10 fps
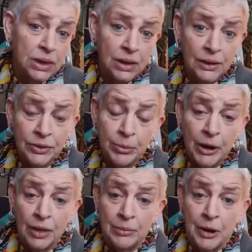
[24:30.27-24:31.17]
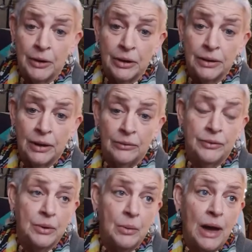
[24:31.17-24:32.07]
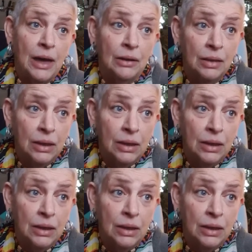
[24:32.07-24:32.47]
And it's been on the market now for a while.